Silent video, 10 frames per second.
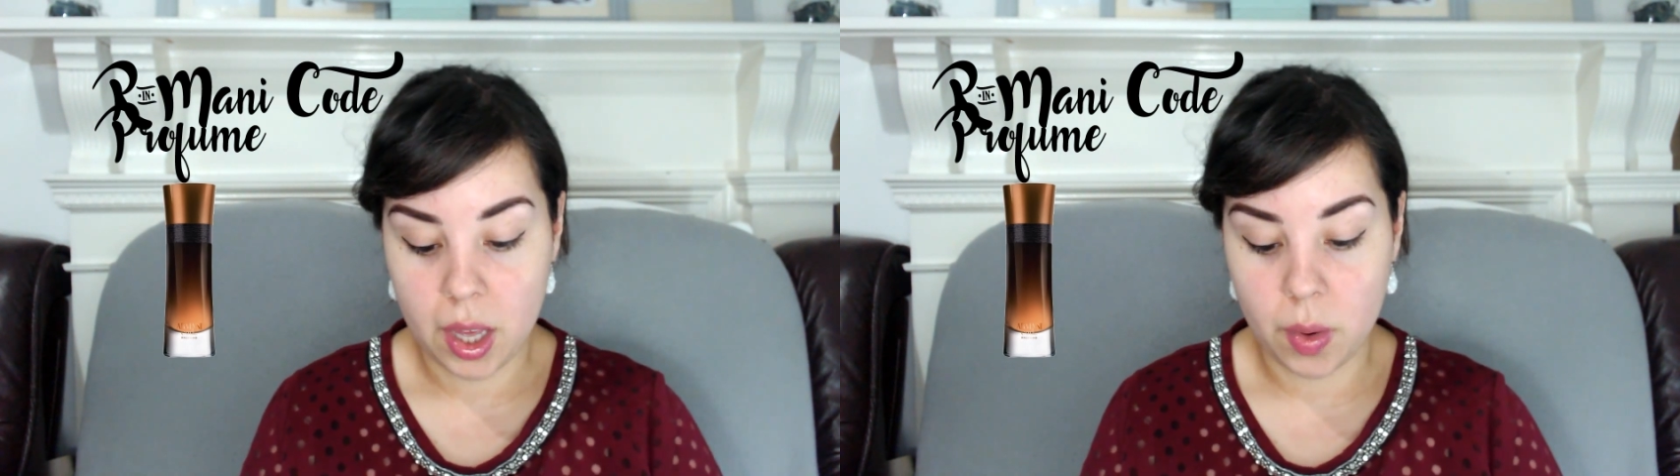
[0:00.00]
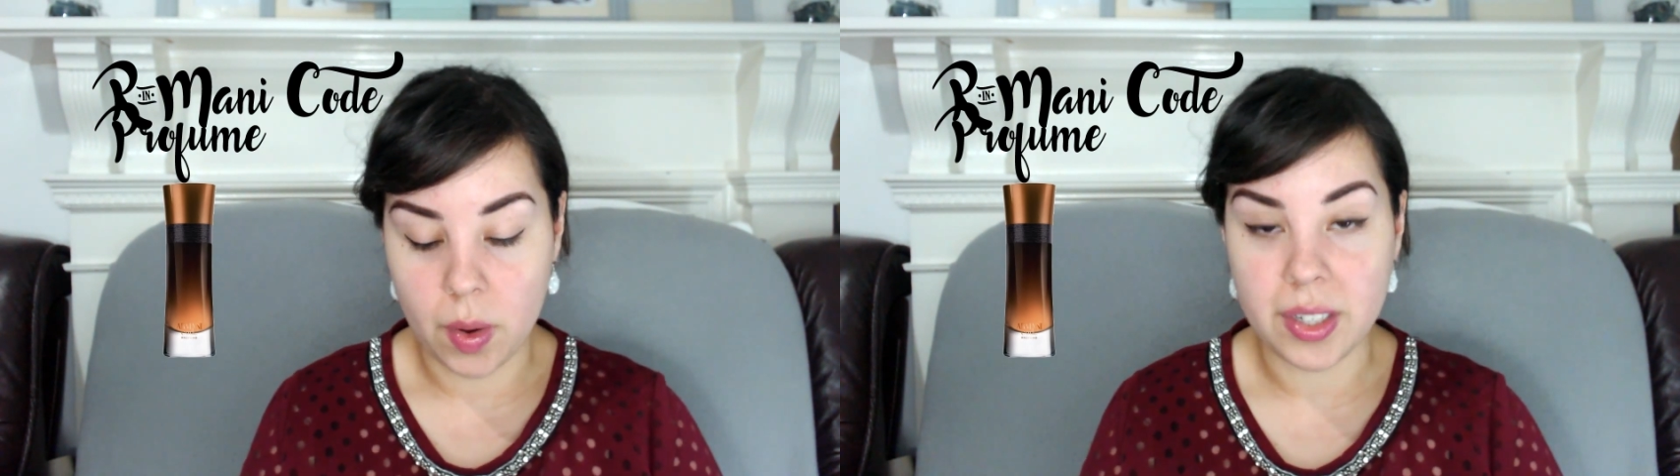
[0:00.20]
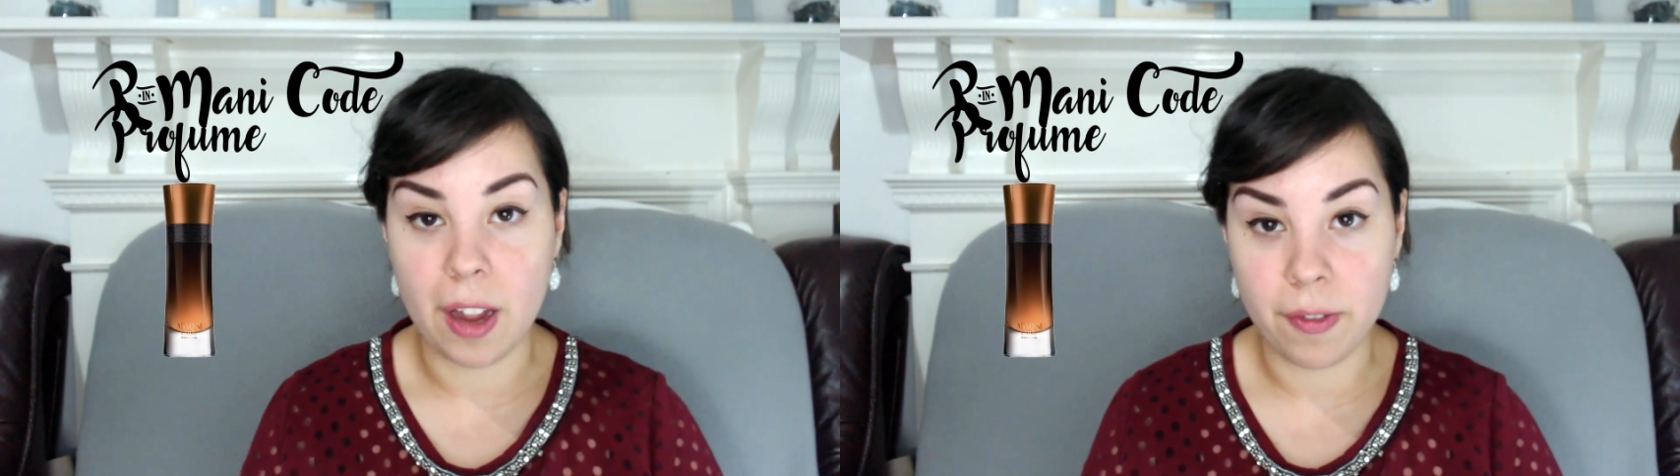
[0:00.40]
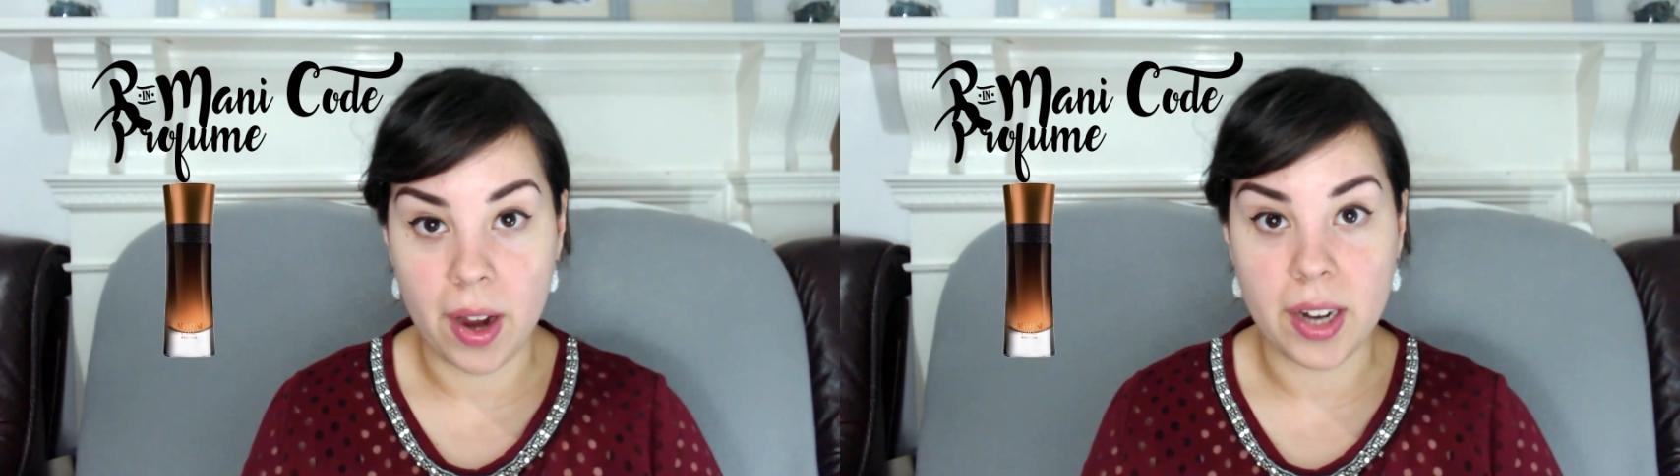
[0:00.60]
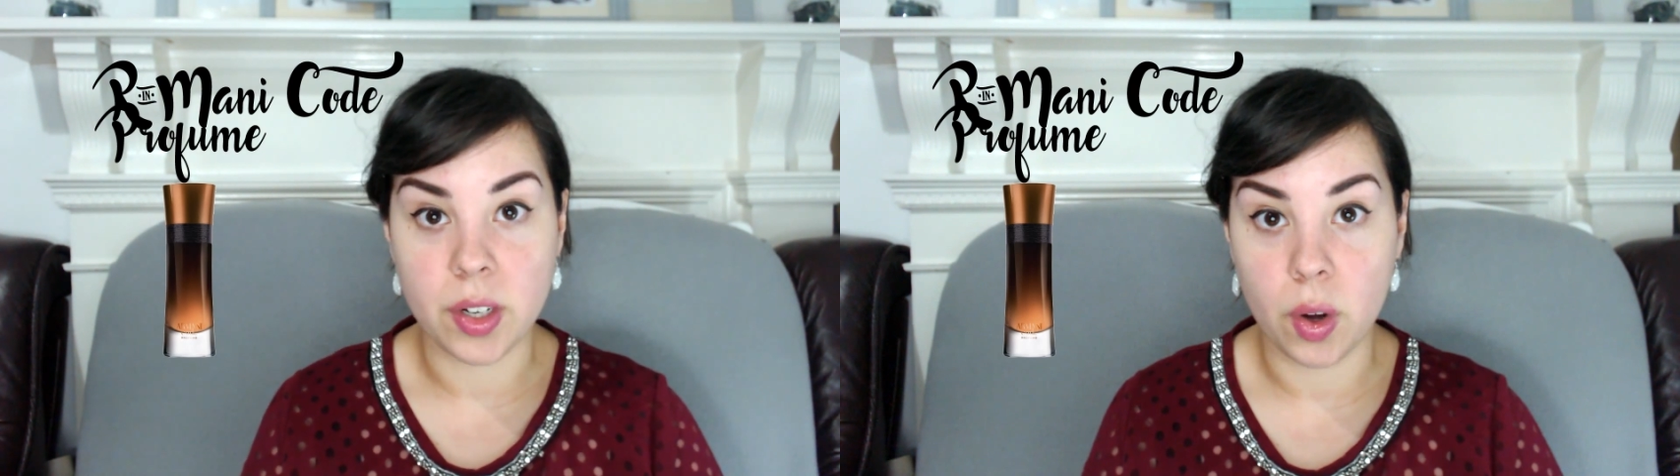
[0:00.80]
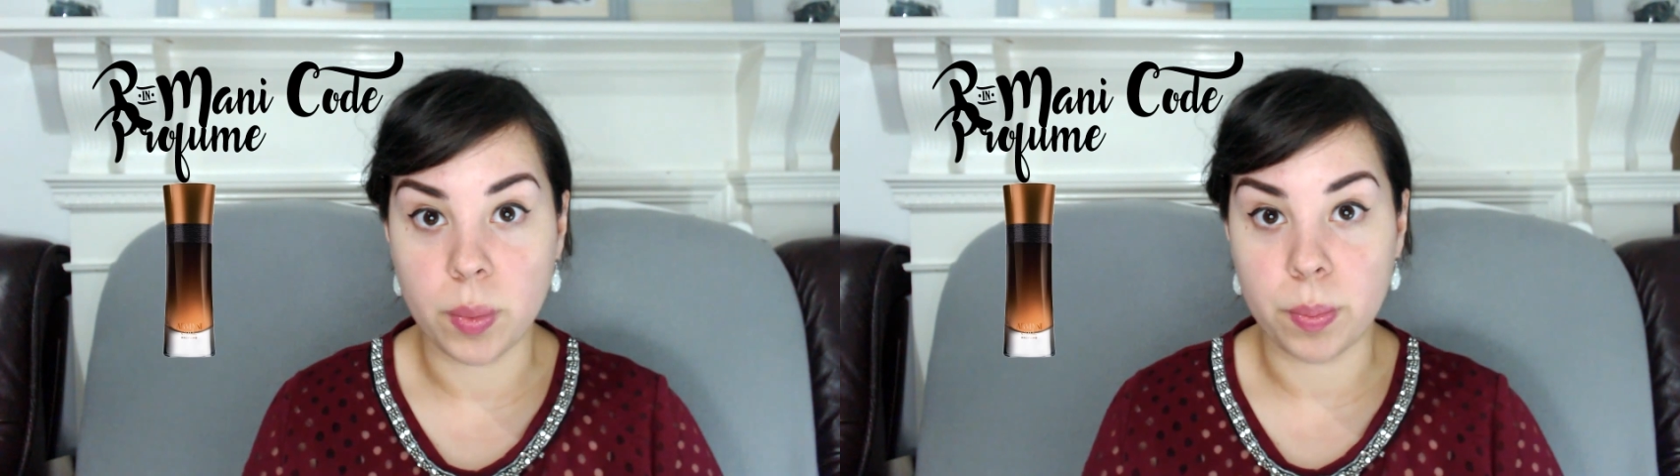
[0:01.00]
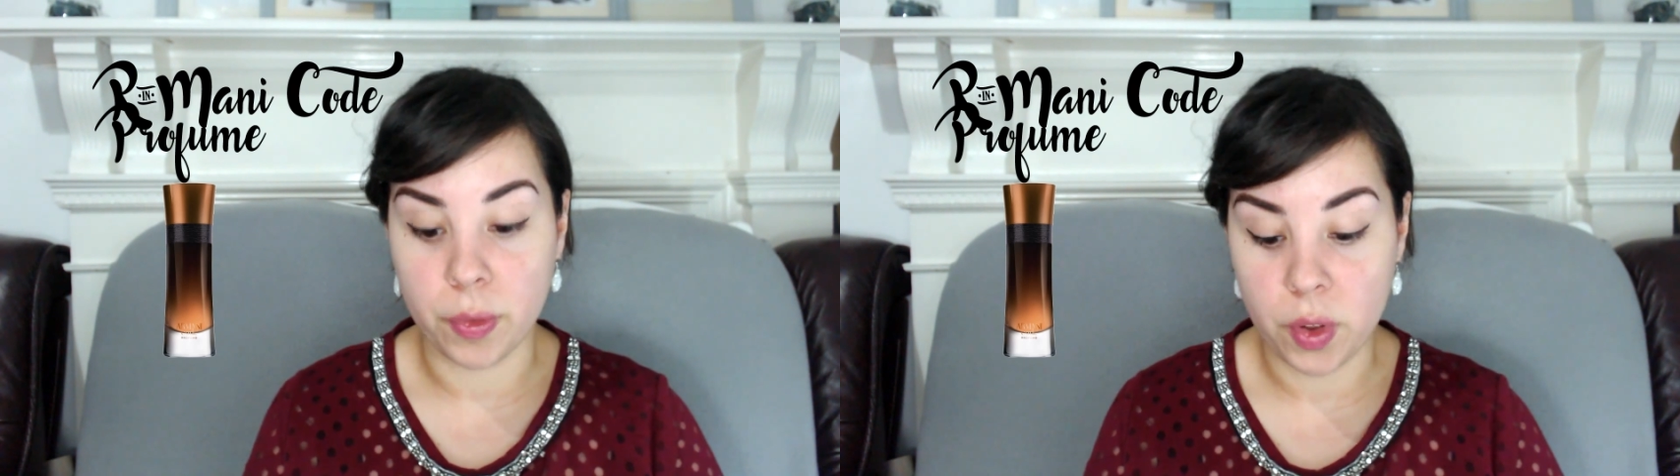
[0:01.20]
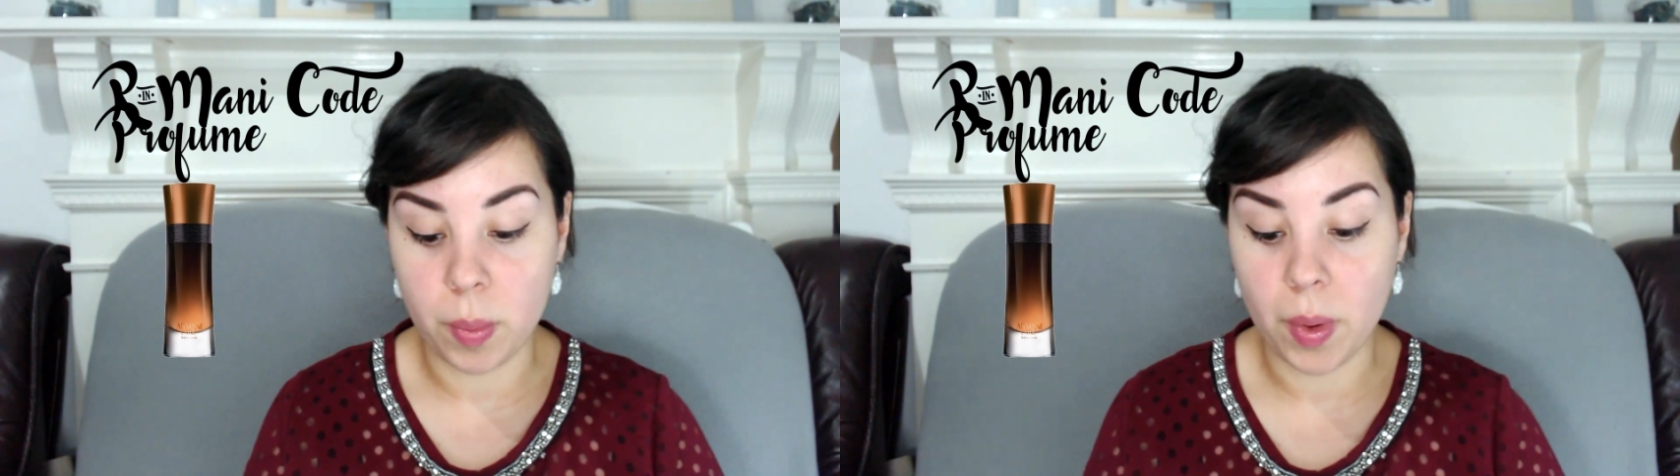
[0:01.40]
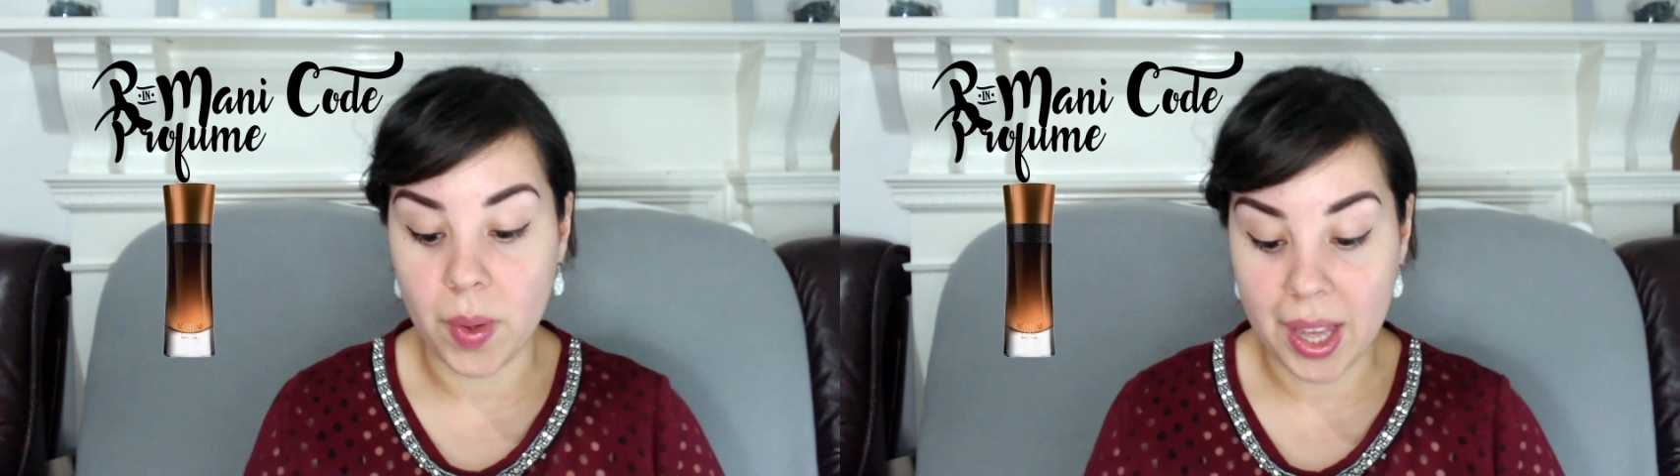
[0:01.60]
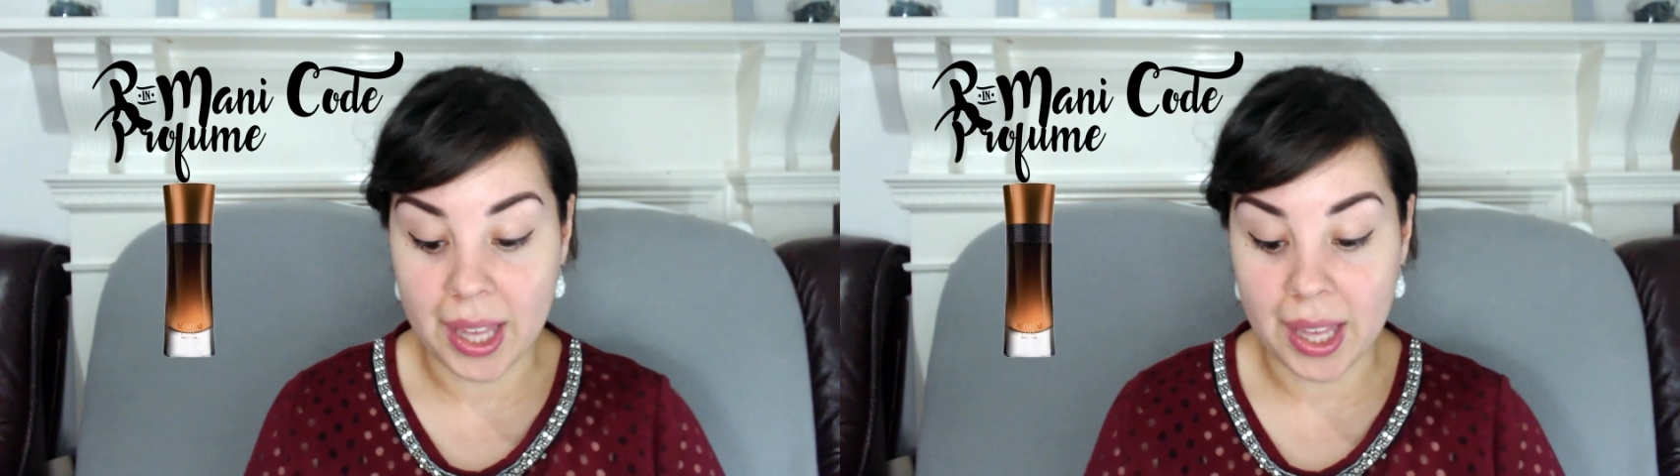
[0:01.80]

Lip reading: whereas I find Code Profumo